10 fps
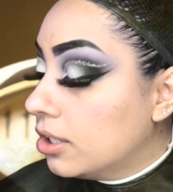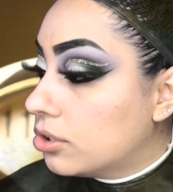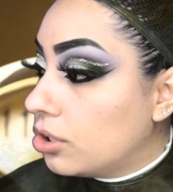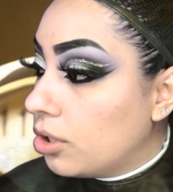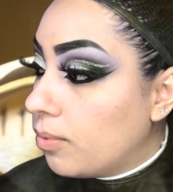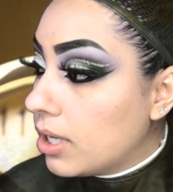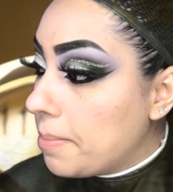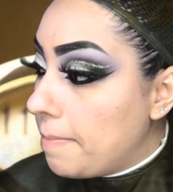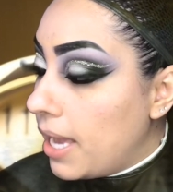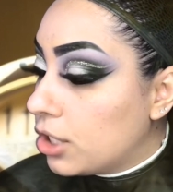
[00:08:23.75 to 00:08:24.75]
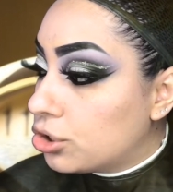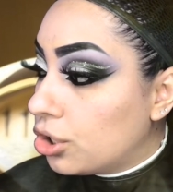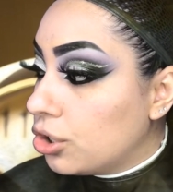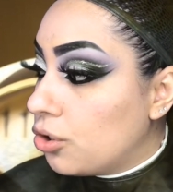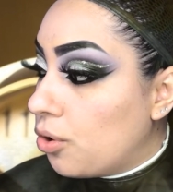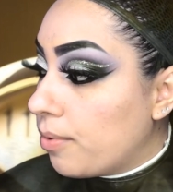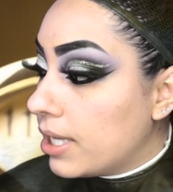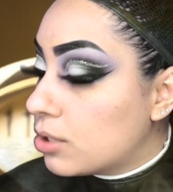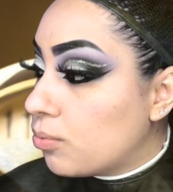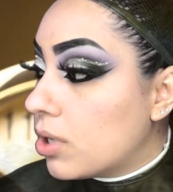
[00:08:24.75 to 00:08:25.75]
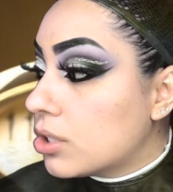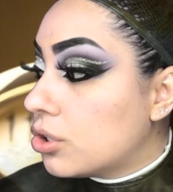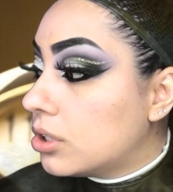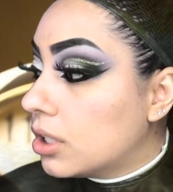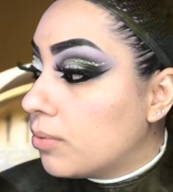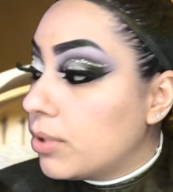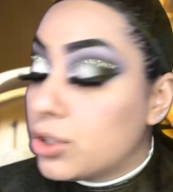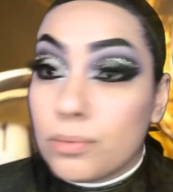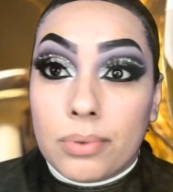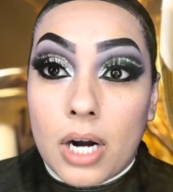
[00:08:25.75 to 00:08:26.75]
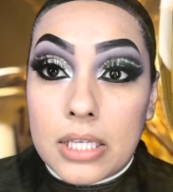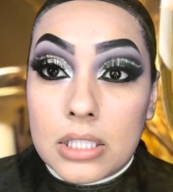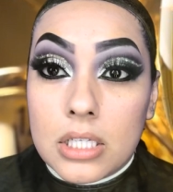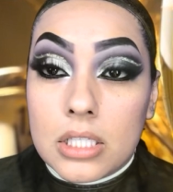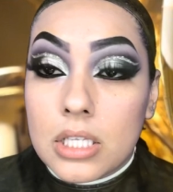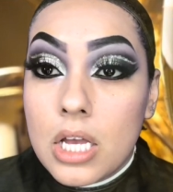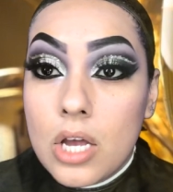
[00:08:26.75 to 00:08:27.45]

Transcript: So you want to make sure you always, once you're done with your process